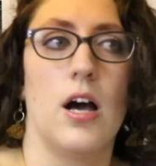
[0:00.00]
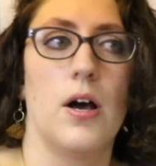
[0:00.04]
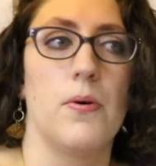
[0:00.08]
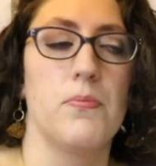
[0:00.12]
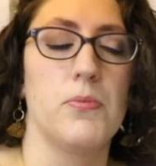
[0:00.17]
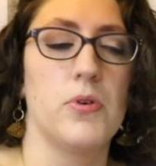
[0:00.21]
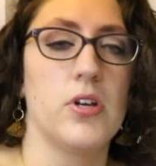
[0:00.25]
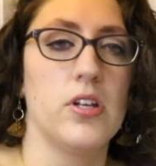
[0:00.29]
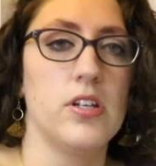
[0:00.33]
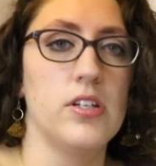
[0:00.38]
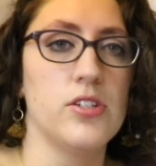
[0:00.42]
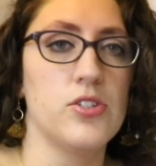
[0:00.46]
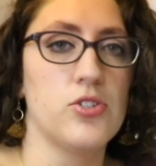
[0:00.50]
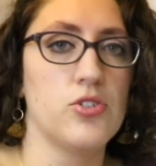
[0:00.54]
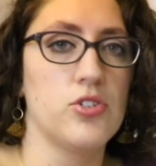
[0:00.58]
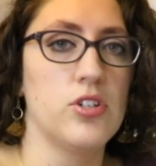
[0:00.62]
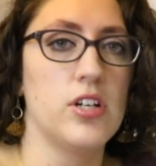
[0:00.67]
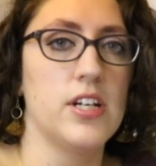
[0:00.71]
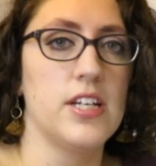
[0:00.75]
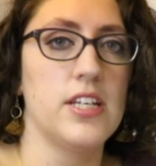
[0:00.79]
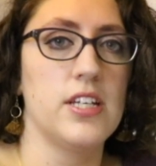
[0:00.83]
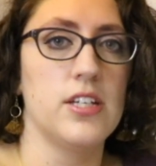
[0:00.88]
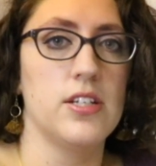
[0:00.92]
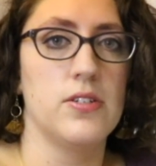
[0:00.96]
I'm going to
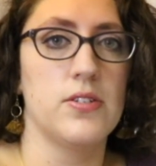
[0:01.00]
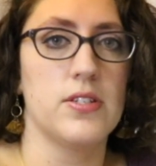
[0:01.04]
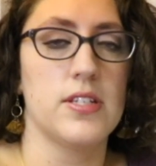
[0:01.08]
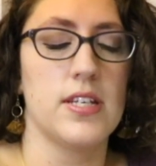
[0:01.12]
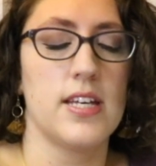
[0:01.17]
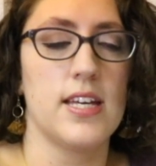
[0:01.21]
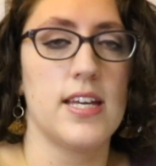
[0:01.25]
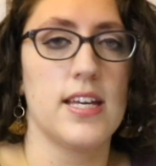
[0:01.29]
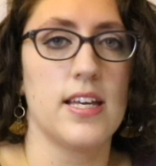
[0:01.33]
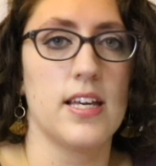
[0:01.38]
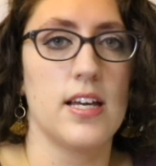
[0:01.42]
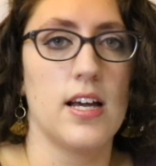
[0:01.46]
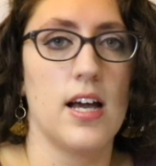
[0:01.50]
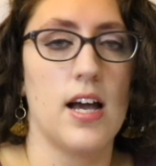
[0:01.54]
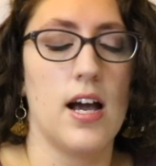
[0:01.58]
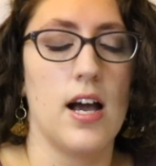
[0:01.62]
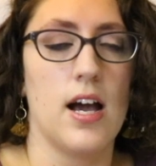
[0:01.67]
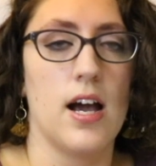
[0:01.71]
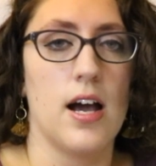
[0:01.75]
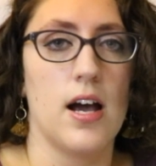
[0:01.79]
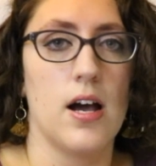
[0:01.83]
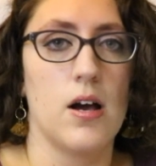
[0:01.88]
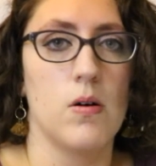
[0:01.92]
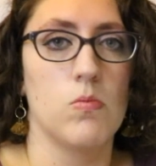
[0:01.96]
try using
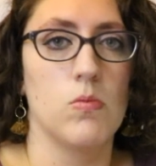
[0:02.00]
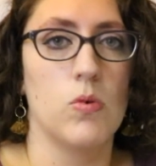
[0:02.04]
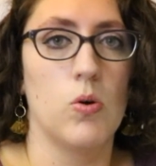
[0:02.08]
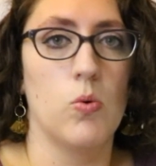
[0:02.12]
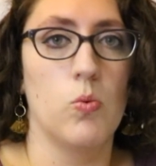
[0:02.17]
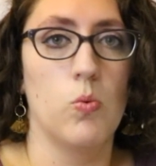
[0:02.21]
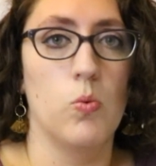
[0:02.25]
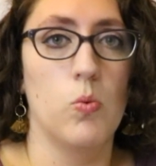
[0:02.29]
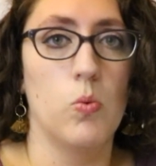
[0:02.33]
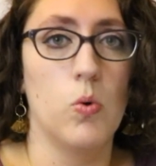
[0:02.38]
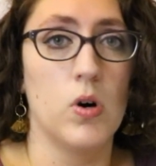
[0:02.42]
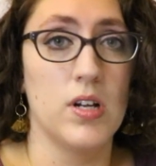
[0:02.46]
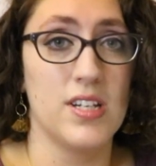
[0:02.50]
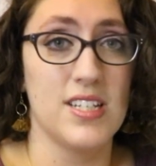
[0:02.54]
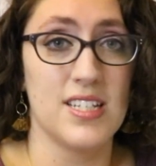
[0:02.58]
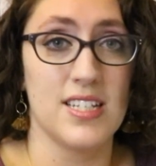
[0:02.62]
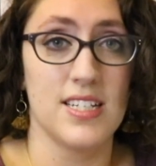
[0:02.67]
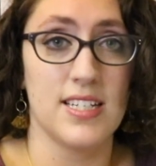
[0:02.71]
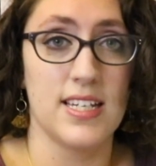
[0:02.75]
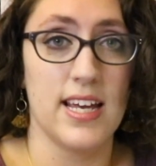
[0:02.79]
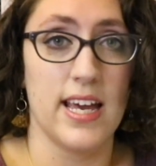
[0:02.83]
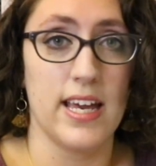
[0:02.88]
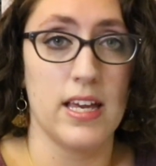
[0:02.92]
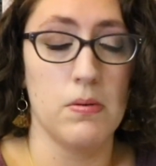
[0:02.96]
Wonder
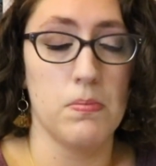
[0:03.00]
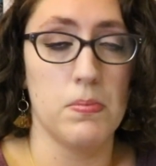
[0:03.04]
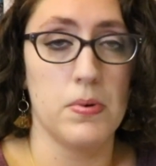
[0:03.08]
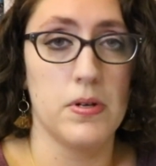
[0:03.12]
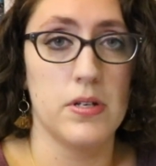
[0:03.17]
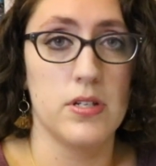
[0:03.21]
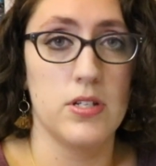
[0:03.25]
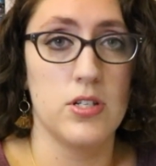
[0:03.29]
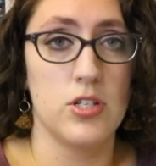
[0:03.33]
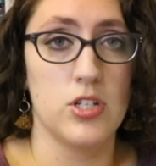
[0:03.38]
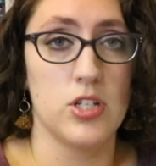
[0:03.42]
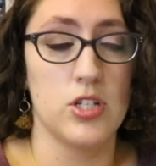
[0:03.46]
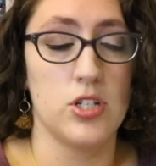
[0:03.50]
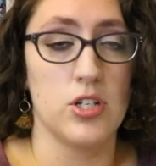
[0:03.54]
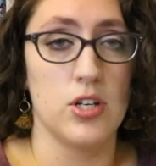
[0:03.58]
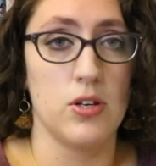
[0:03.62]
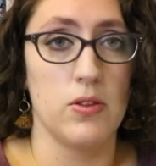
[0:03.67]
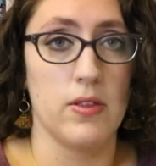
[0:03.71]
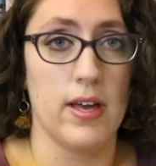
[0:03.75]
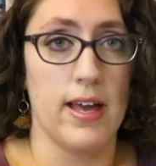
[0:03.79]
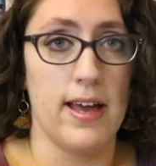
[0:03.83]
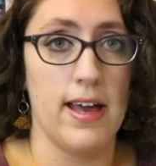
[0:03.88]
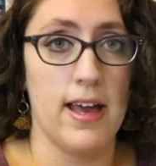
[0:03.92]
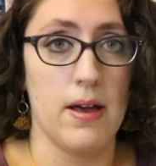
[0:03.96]
Tape to do
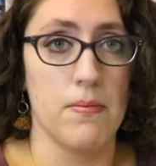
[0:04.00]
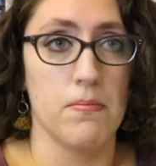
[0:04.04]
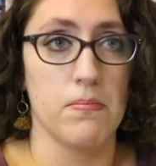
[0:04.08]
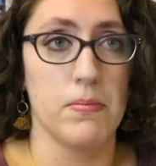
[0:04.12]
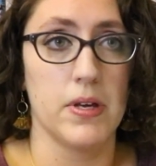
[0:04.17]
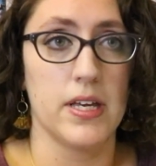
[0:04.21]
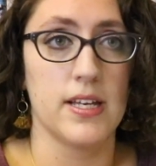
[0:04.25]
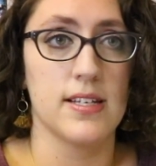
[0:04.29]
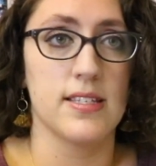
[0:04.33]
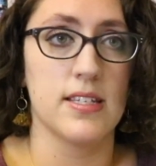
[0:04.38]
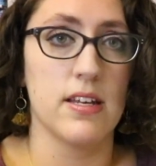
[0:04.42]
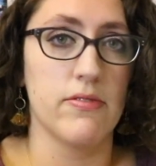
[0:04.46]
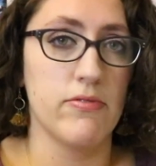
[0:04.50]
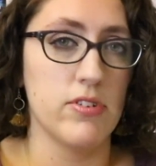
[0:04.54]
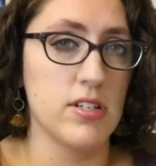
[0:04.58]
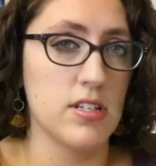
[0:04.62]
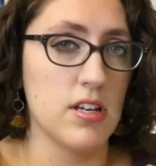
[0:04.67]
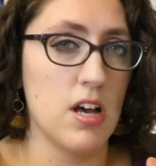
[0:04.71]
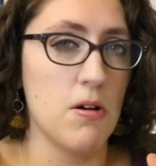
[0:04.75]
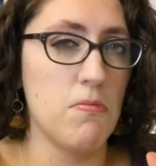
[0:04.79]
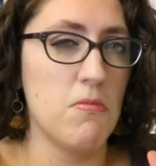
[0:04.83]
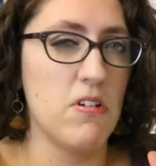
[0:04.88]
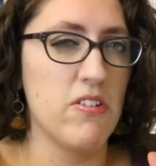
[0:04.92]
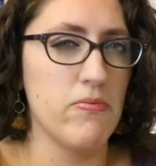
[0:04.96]
the hem, because every
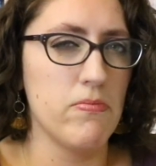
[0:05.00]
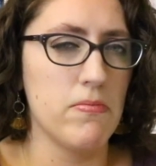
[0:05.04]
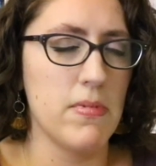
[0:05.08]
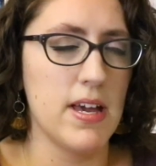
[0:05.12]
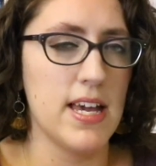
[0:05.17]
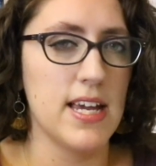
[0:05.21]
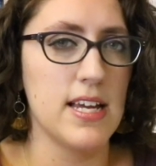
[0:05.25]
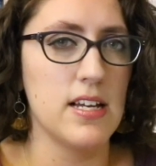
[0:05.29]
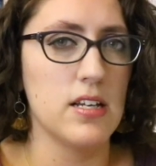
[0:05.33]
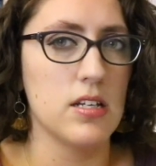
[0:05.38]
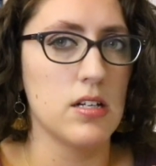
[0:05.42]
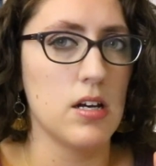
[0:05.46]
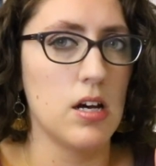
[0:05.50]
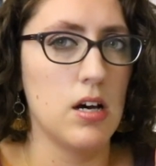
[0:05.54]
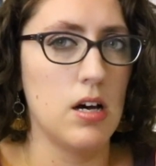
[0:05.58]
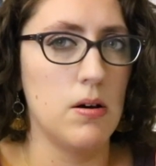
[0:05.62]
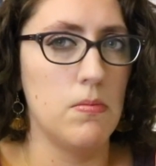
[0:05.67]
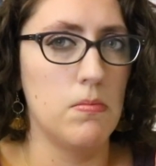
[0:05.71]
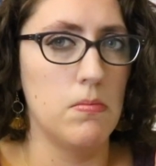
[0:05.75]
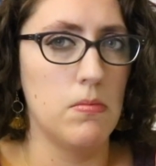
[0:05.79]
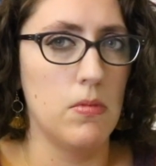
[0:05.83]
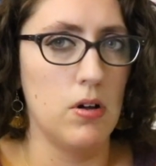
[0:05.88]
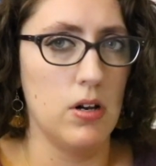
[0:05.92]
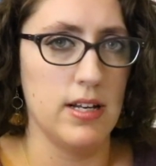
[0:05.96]
time I've made a
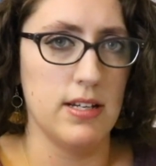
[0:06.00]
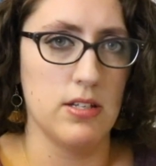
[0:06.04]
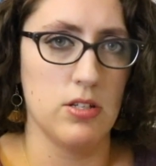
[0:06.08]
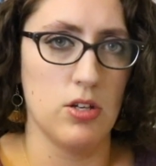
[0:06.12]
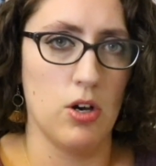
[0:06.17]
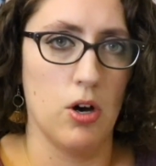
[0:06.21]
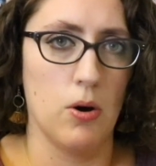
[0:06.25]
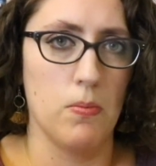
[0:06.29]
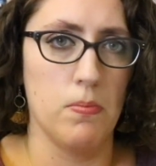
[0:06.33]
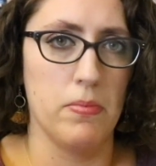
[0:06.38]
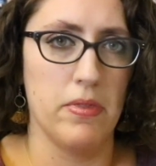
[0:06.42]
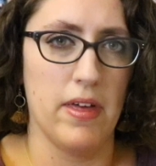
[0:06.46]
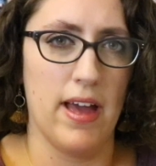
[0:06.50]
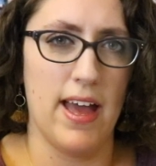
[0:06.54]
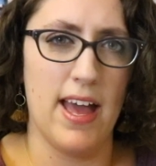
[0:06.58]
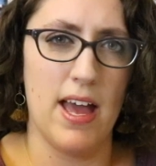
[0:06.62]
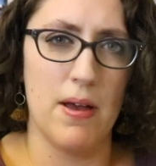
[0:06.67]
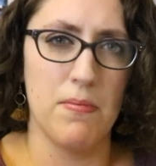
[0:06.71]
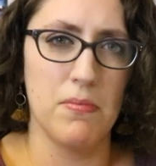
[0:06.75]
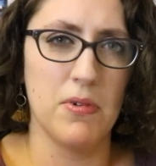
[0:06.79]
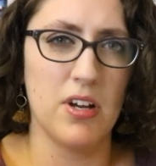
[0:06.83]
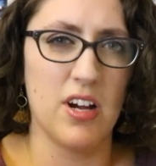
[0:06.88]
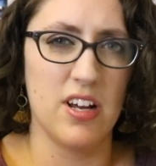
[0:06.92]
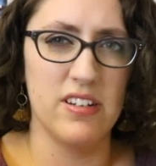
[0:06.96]
Molly top, the
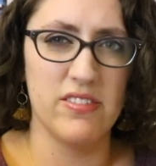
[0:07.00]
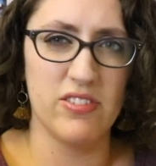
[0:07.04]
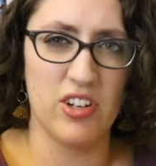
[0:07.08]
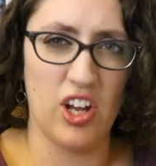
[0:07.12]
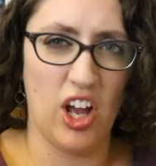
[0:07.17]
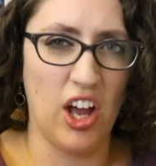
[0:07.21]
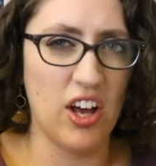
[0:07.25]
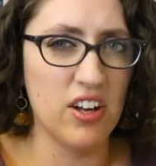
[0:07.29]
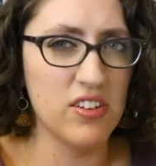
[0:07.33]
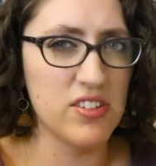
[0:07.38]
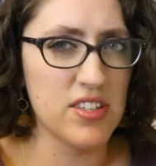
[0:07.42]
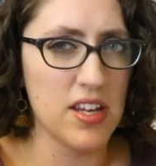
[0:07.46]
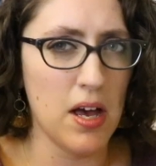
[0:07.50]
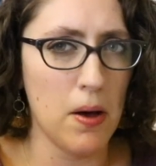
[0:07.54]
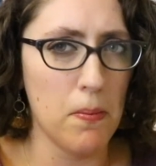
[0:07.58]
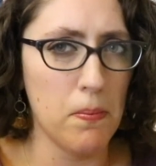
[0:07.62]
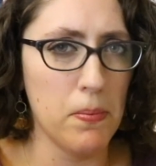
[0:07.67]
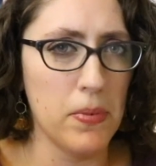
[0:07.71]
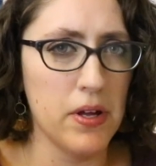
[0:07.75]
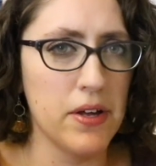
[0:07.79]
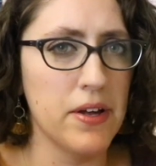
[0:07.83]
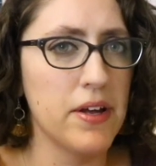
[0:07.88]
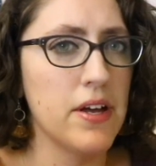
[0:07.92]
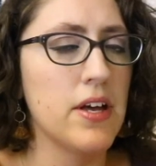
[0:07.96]
hem kind of curls
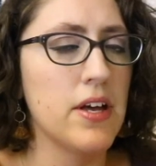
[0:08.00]
up.